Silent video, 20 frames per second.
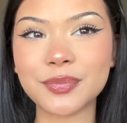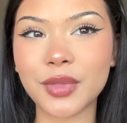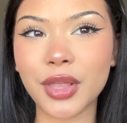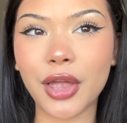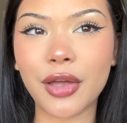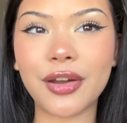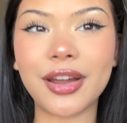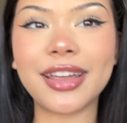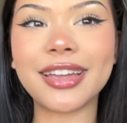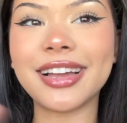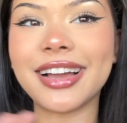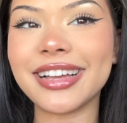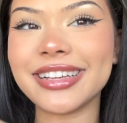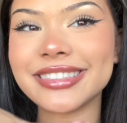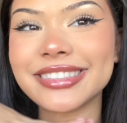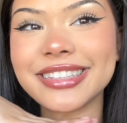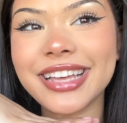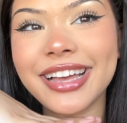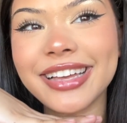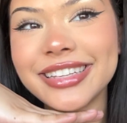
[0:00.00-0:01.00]
Alright guys,
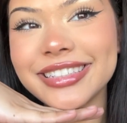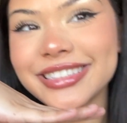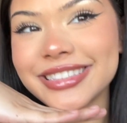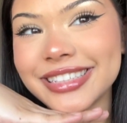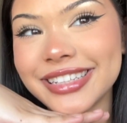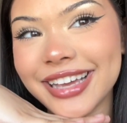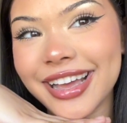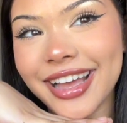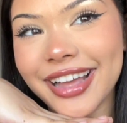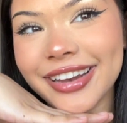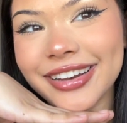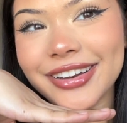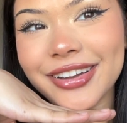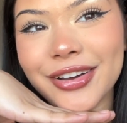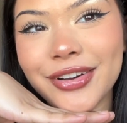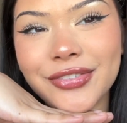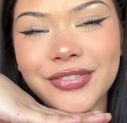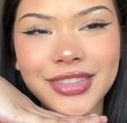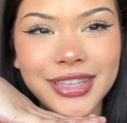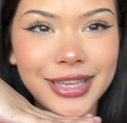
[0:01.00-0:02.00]
that is the end
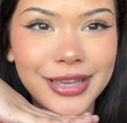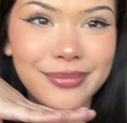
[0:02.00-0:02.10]
of the